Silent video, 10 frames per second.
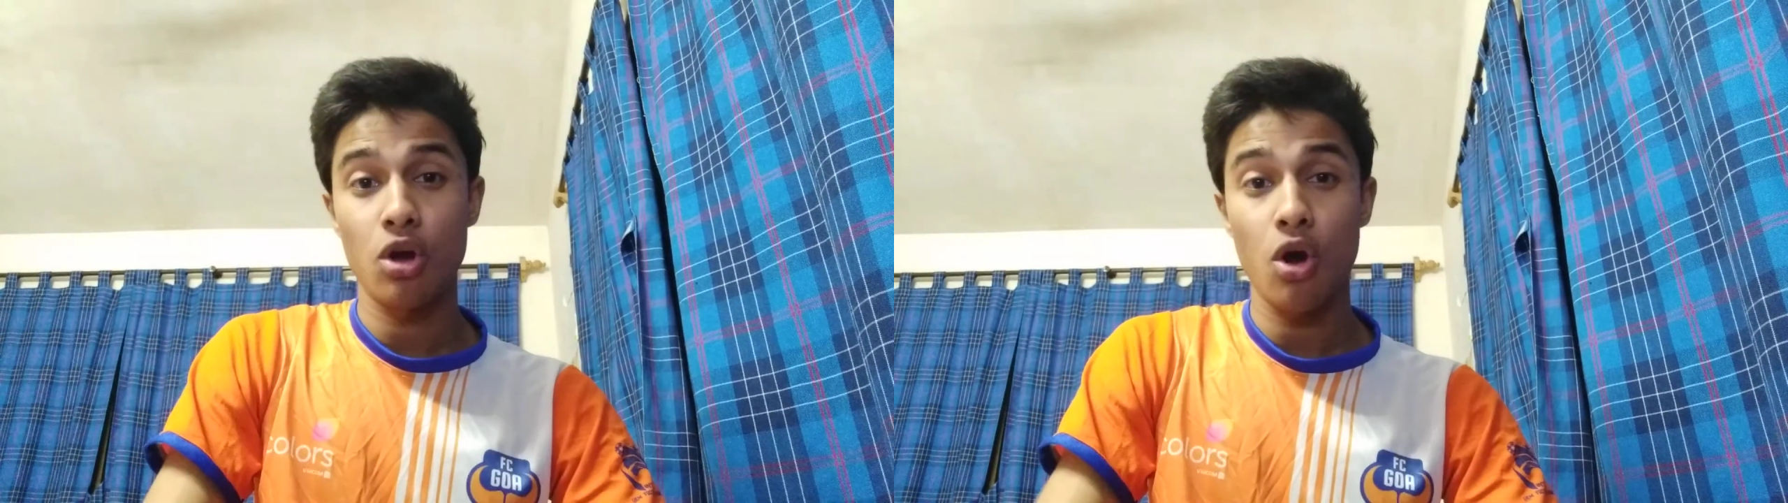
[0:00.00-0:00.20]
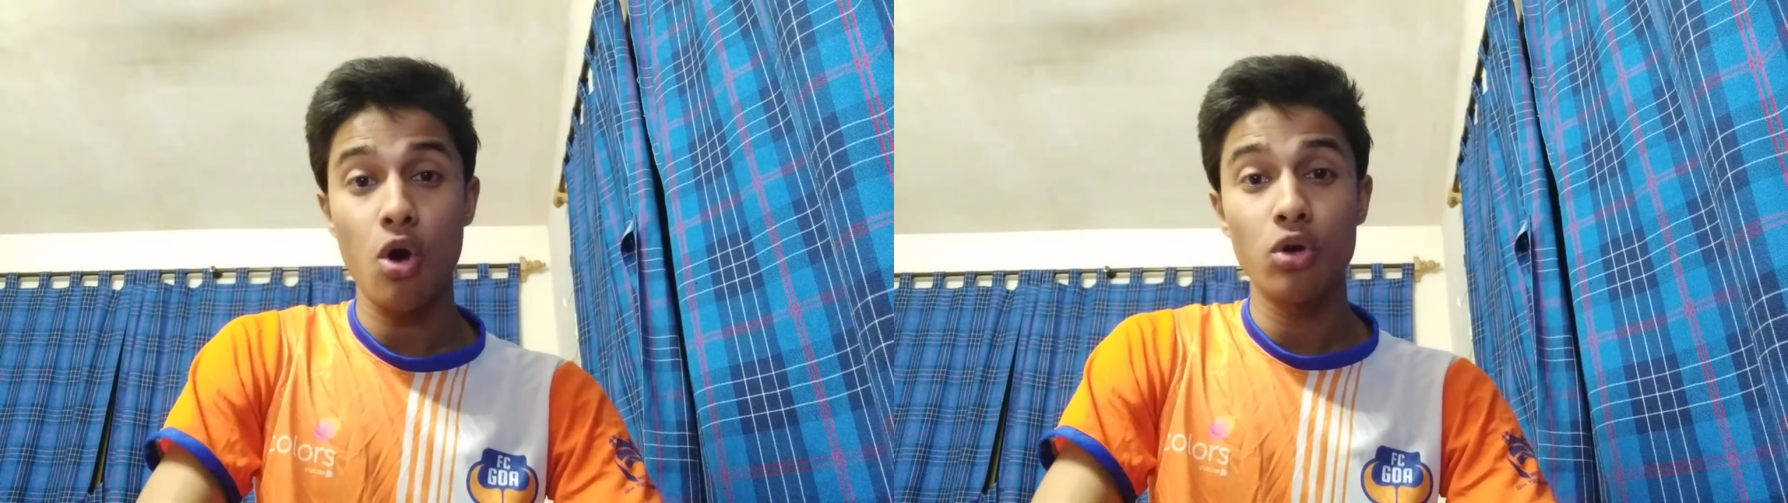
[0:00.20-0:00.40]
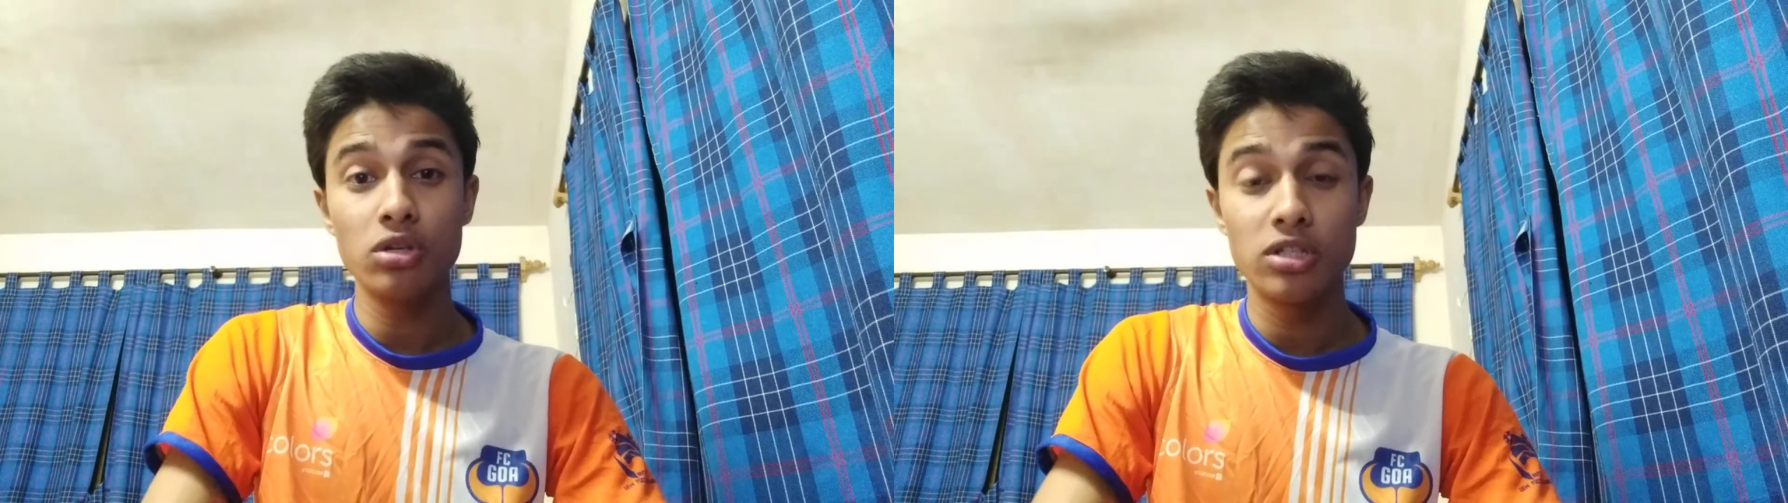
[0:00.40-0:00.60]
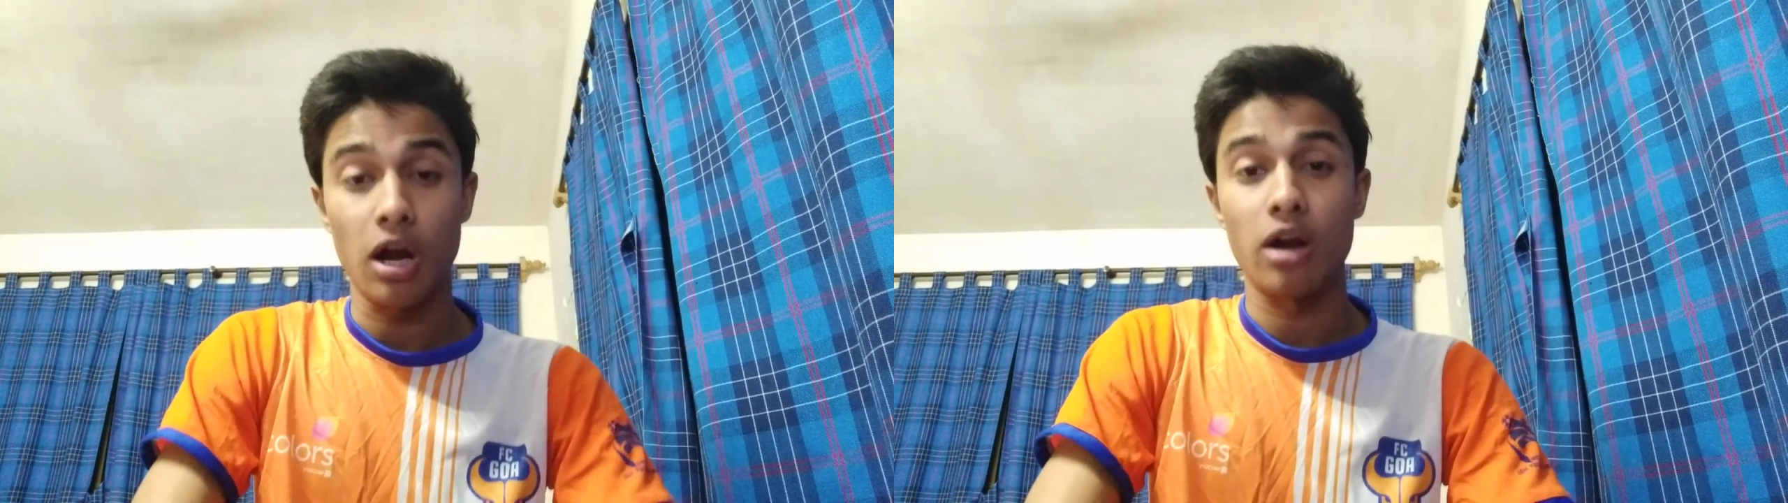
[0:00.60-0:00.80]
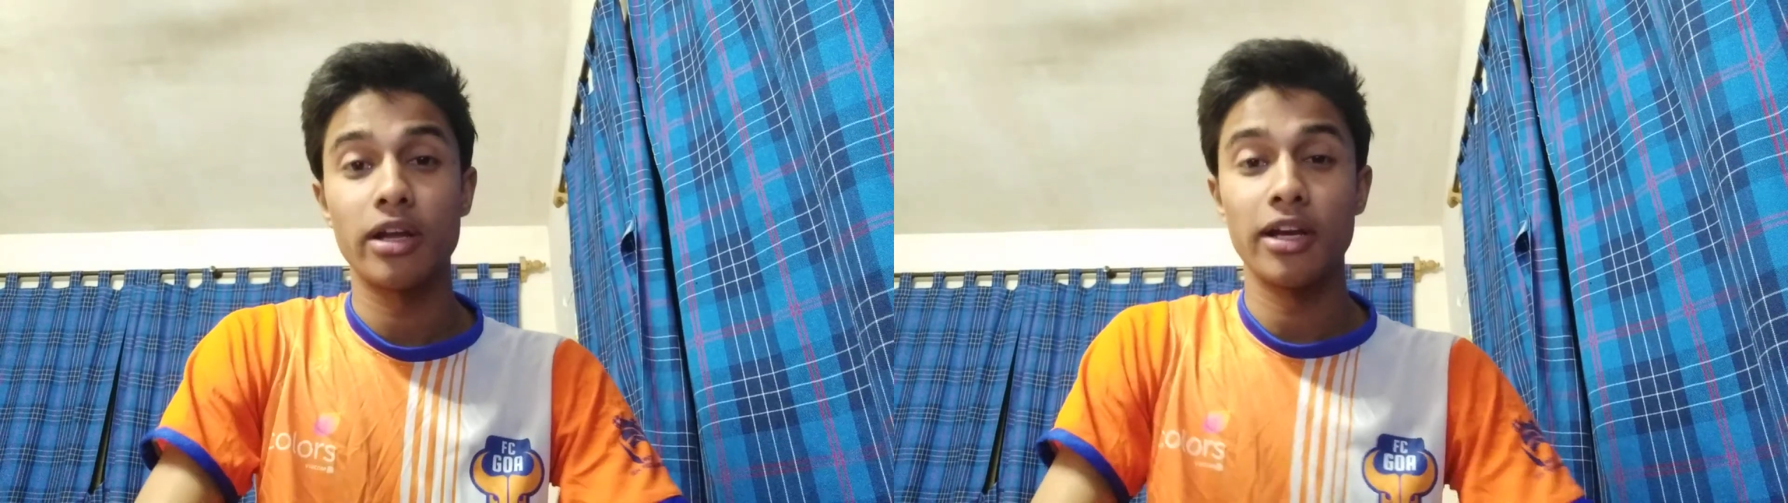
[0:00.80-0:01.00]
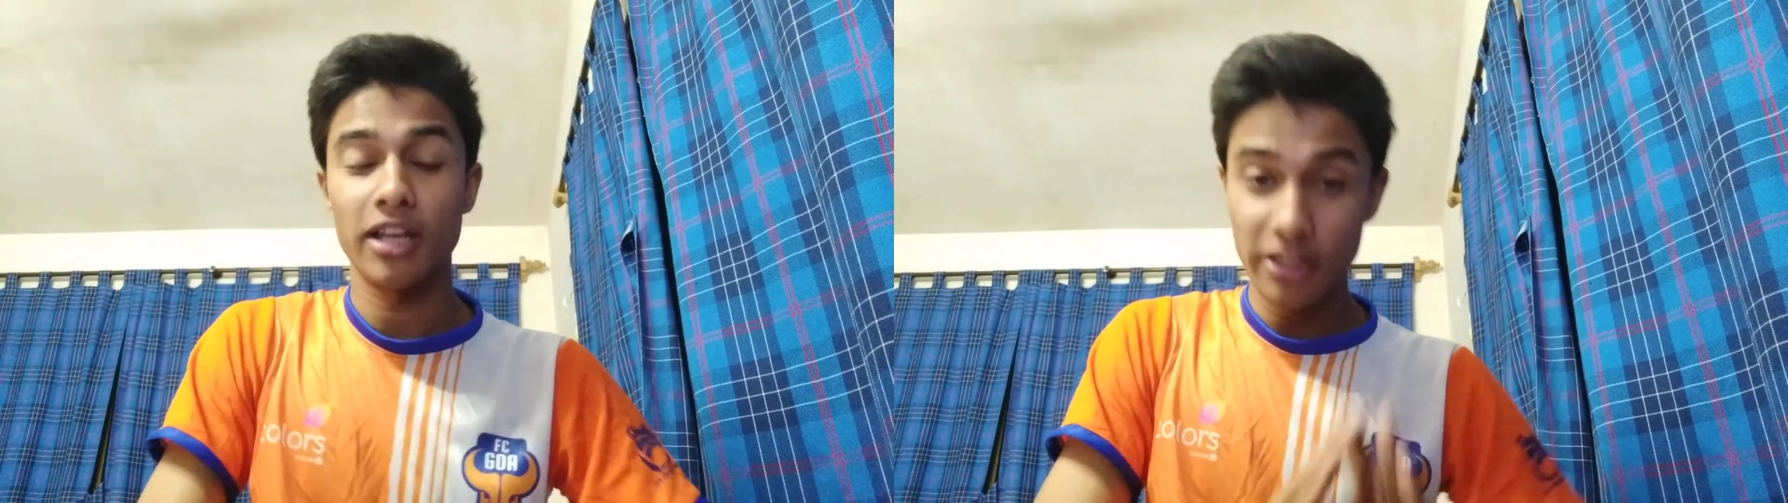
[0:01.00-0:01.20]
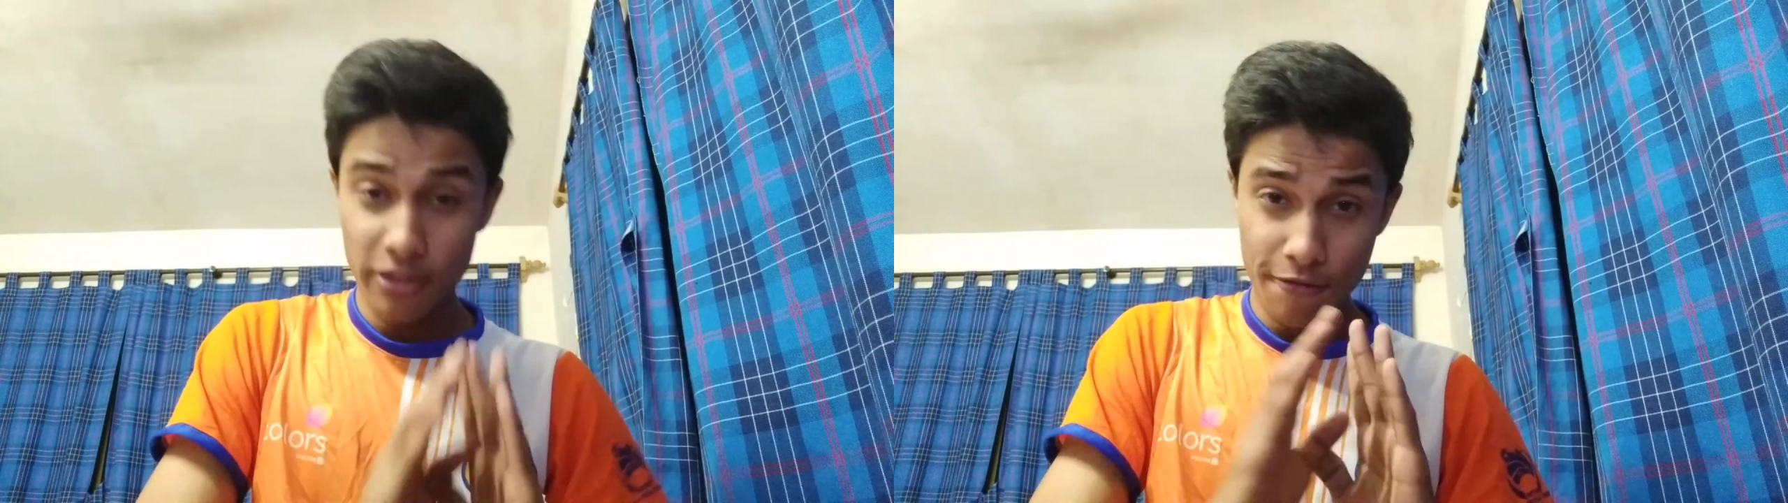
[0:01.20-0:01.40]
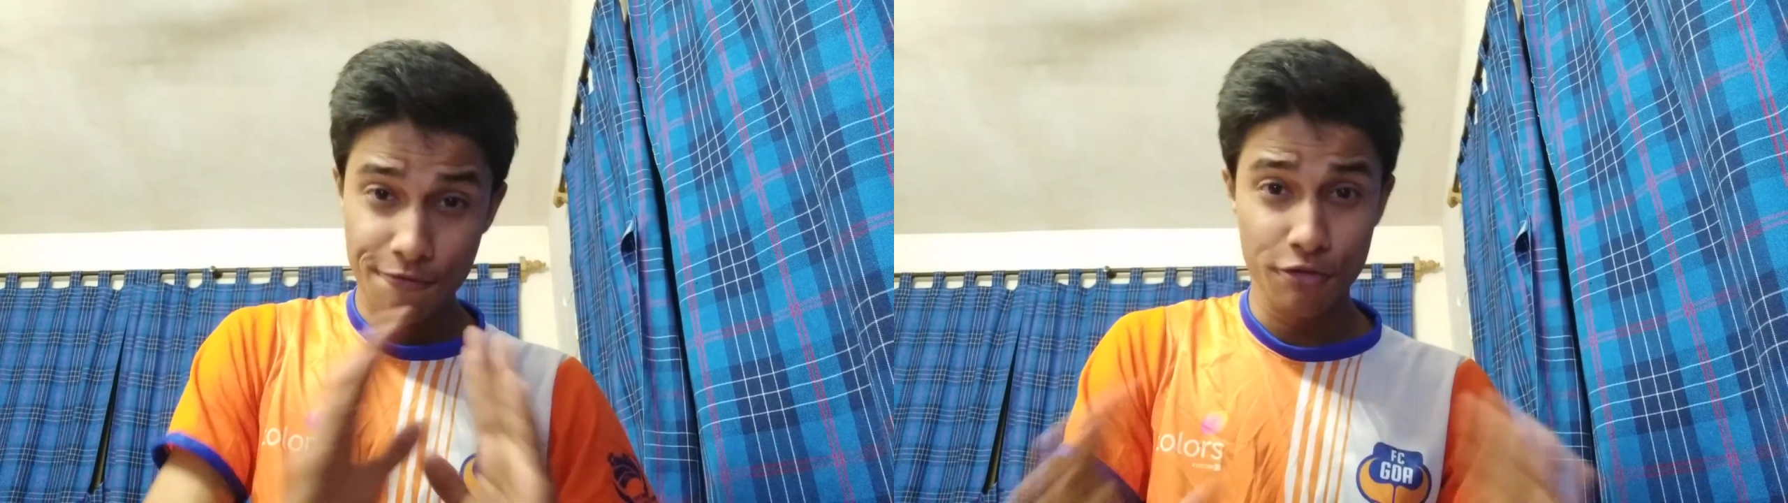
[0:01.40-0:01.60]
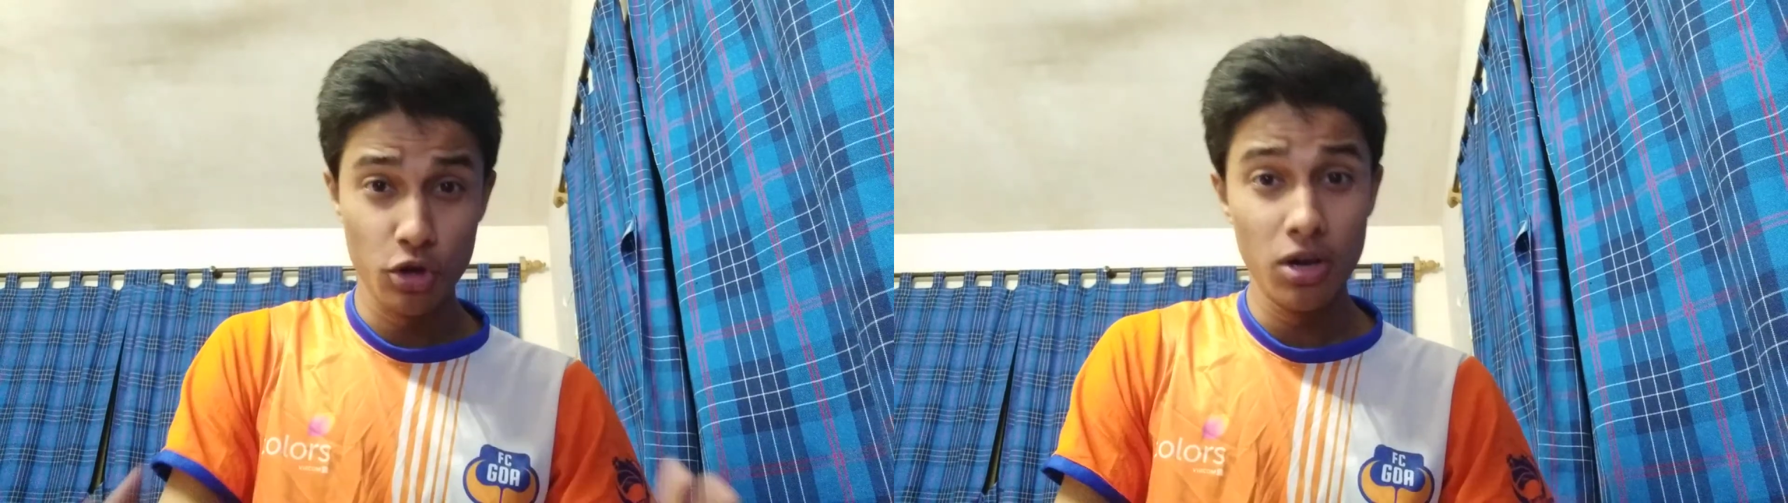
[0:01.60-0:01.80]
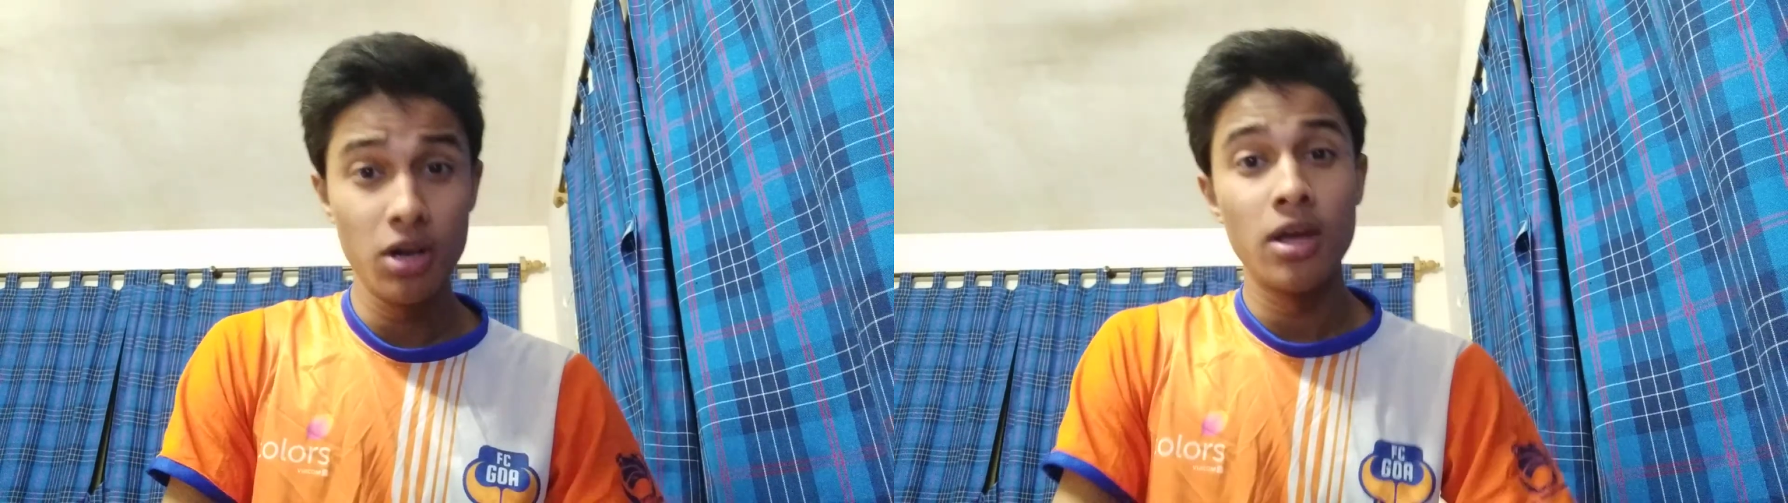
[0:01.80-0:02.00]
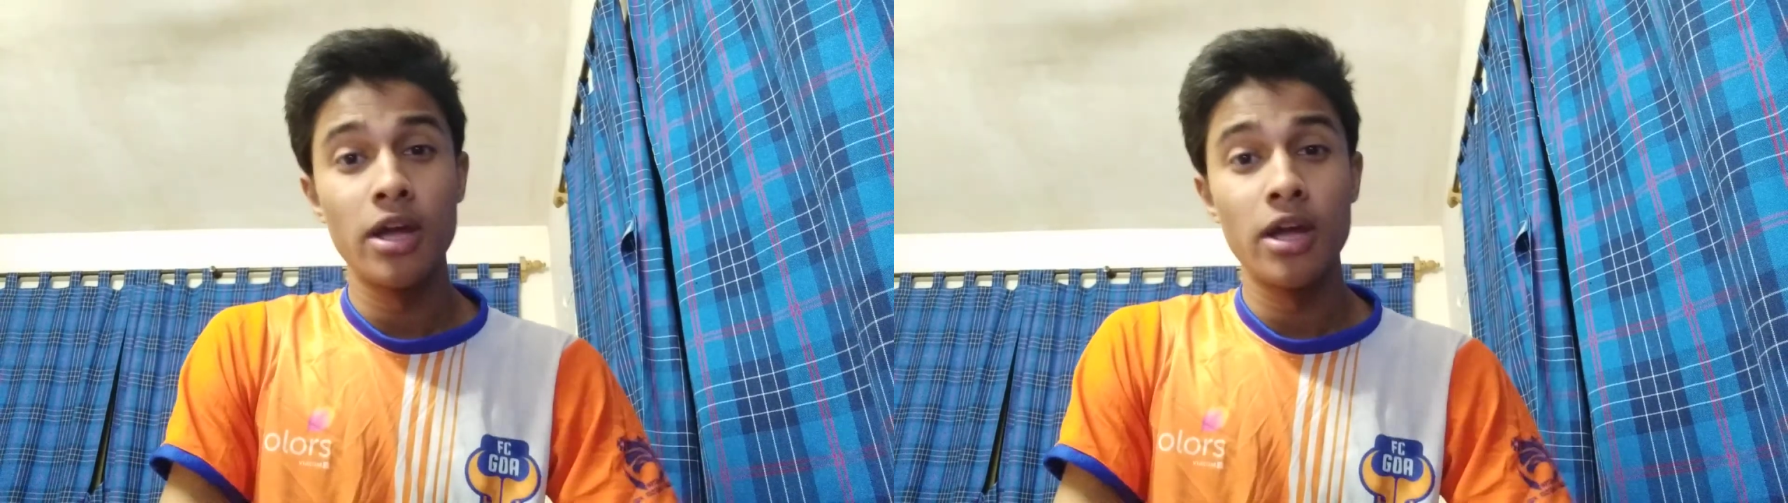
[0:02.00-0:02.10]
on target in the full